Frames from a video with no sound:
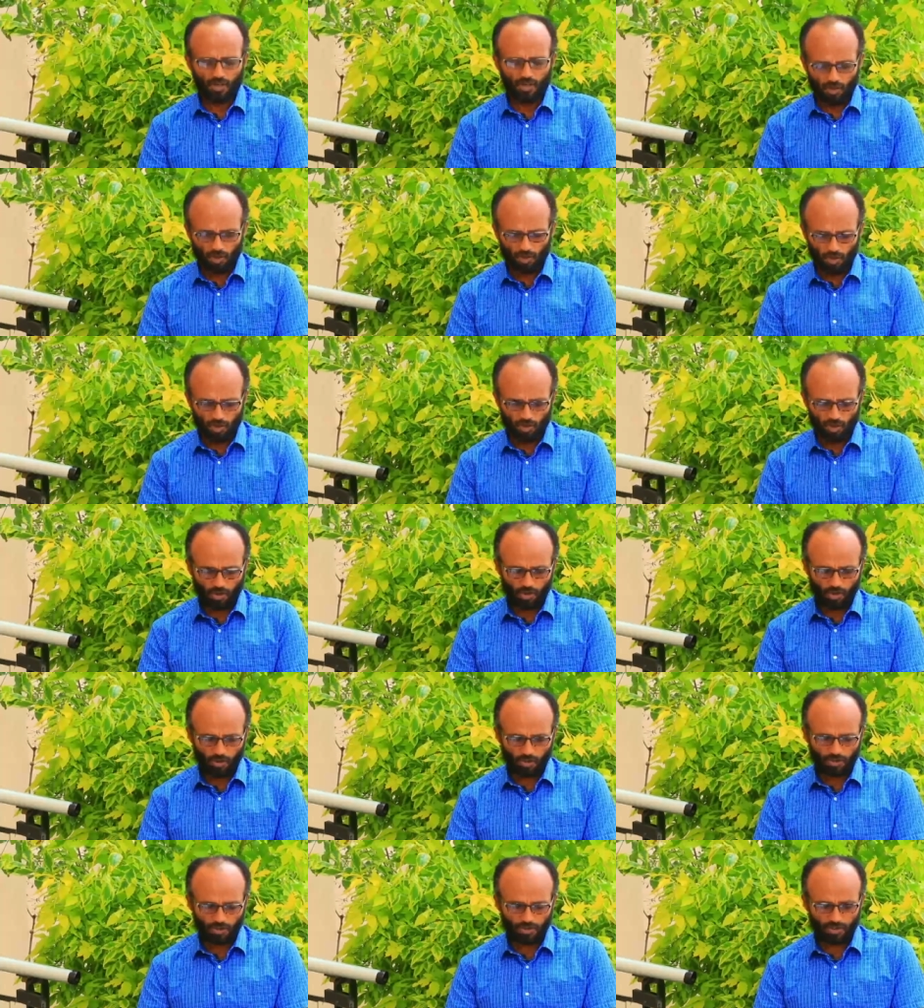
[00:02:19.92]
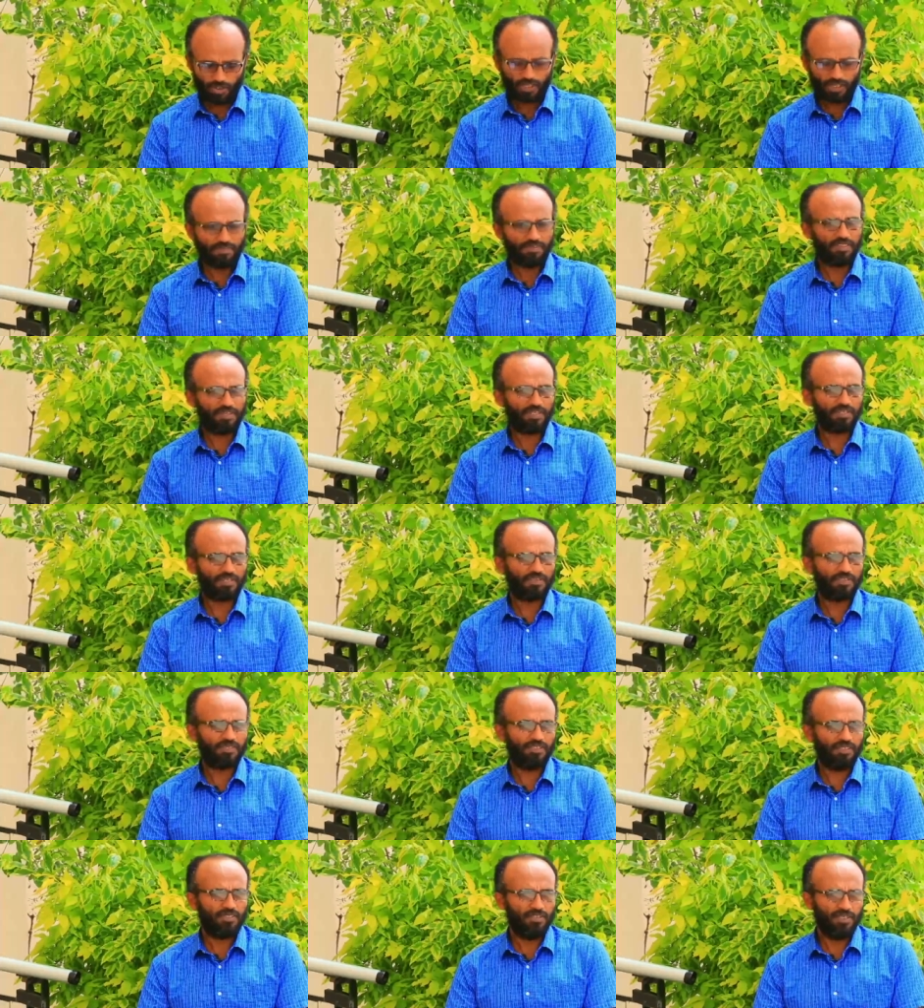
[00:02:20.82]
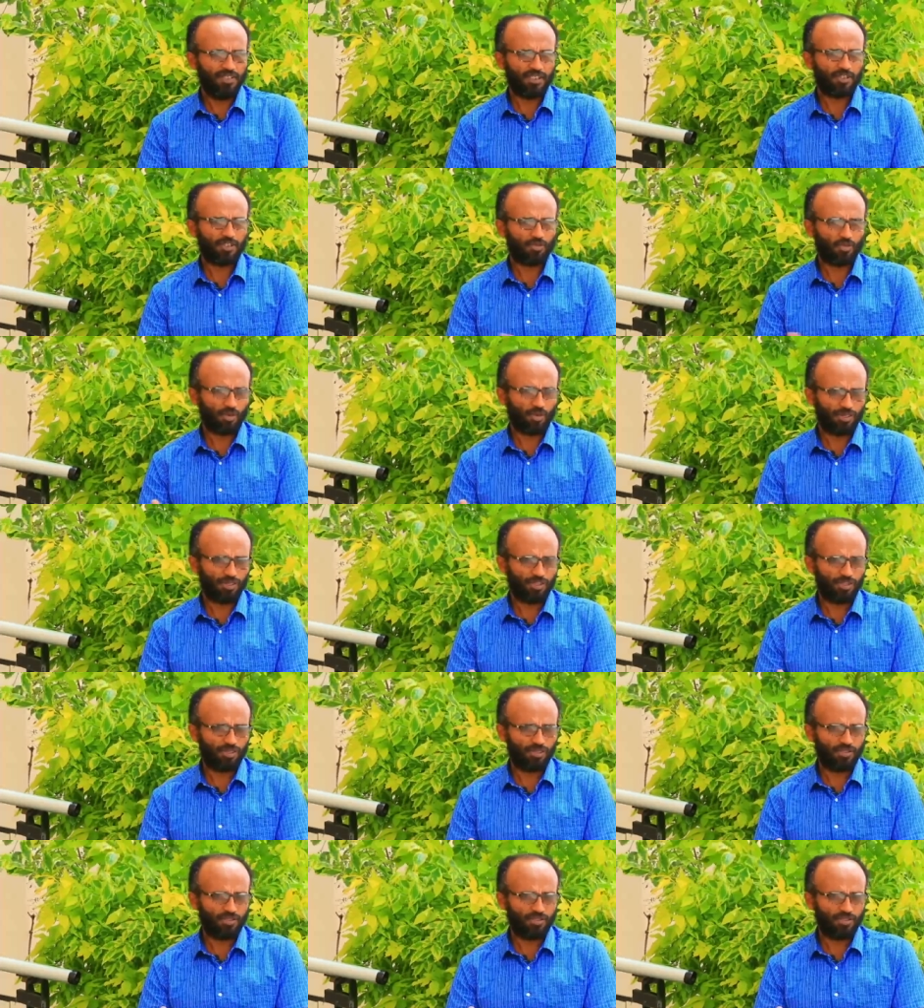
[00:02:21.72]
or if it is destroyed